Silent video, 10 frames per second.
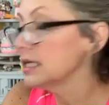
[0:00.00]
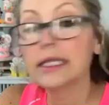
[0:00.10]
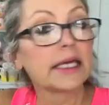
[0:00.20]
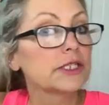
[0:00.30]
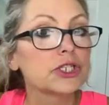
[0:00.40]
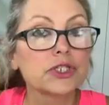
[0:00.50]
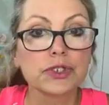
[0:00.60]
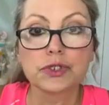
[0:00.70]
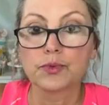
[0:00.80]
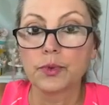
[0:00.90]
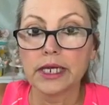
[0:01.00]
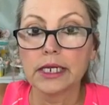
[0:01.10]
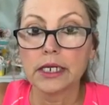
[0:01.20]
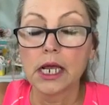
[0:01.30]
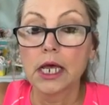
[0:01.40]
Candyland
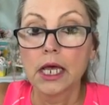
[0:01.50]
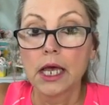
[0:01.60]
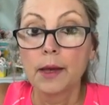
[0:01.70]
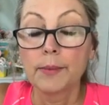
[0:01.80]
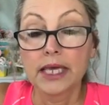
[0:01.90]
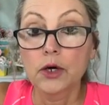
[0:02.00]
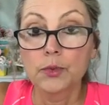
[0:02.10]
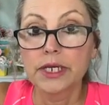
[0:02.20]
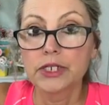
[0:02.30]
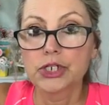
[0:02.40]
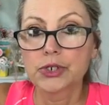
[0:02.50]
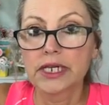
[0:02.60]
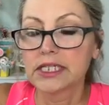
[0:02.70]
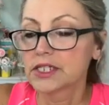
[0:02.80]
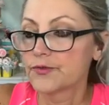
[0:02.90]
sweet Pinkoween
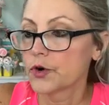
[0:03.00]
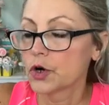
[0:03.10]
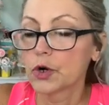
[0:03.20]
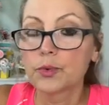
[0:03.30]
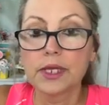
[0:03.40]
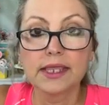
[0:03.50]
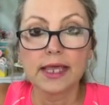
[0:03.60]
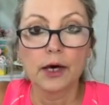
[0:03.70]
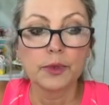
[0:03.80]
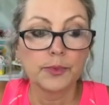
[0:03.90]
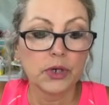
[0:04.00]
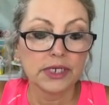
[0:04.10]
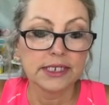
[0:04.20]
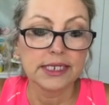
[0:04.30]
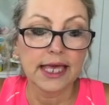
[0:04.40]
treats for a wreath I'll be
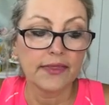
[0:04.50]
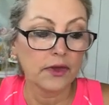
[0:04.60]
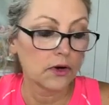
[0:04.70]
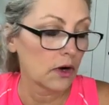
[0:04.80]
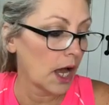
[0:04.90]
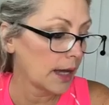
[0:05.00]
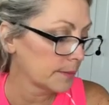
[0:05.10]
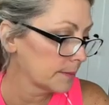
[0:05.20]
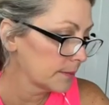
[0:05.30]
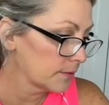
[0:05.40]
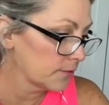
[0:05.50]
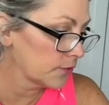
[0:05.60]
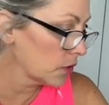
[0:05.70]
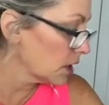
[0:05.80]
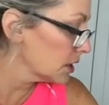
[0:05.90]
putting together
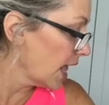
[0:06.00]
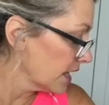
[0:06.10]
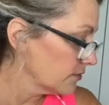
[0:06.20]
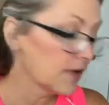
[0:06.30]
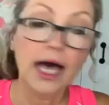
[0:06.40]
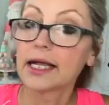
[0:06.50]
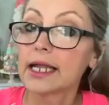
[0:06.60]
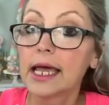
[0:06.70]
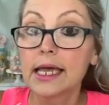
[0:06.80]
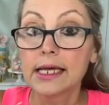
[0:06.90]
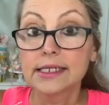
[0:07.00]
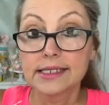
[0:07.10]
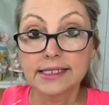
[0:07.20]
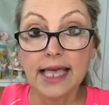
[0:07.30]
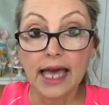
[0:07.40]
for a live on
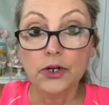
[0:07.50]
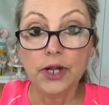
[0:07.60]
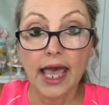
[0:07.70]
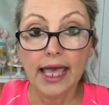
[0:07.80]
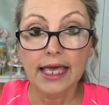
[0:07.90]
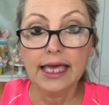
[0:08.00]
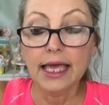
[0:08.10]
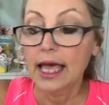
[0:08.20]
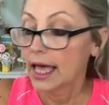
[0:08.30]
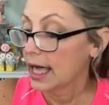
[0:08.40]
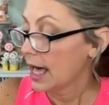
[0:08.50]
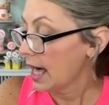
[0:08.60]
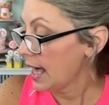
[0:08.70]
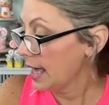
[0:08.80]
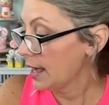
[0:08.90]
Saturday.
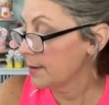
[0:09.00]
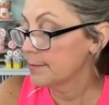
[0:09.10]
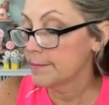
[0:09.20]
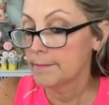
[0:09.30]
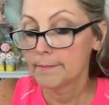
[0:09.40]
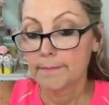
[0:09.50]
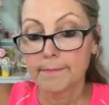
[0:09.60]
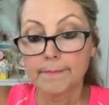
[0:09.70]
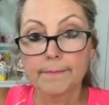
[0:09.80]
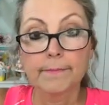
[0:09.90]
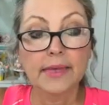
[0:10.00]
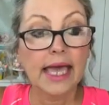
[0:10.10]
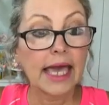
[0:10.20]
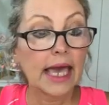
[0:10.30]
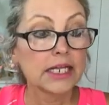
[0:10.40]

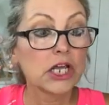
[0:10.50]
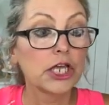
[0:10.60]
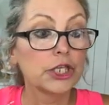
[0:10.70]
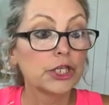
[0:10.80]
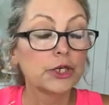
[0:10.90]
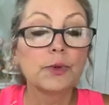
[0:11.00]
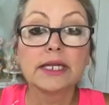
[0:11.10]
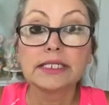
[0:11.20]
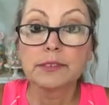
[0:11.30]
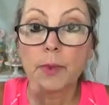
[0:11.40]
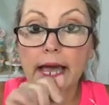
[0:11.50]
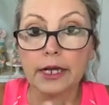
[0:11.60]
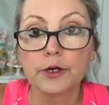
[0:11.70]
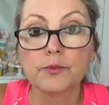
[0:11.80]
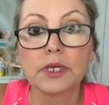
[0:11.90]
And you
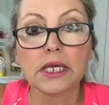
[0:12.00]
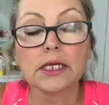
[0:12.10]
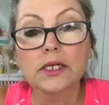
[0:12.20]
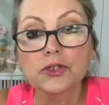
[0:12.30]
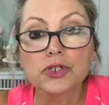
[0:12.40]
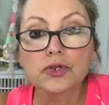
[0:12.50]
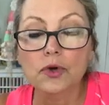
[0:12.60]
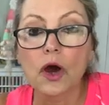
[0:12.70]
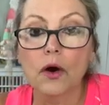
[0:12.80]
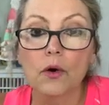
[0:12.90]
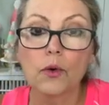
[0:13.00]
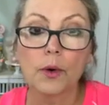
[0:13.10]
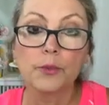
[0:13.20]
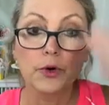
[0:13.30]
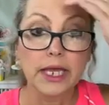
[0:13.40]
inspired me to
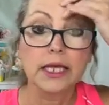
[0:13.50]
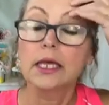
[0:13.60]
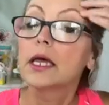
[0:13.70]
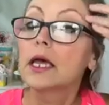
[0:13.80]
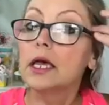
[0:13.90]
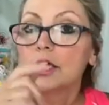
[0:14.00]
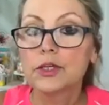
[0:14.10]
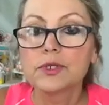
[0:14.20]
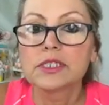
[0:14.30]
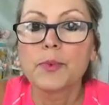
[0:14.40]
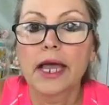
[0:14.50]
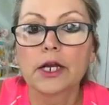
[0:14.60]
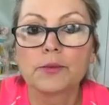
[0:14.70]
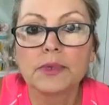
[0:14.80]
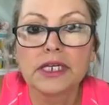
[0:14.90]
go, Marie, you
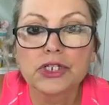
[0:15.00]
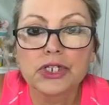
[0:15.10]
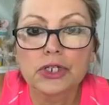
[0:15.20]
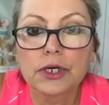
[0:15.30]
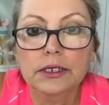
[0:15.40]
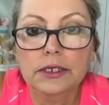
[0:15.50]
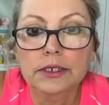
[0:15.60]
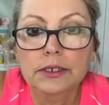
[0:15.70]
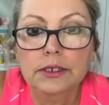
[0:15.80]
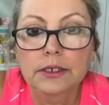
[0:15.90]
inspired me to,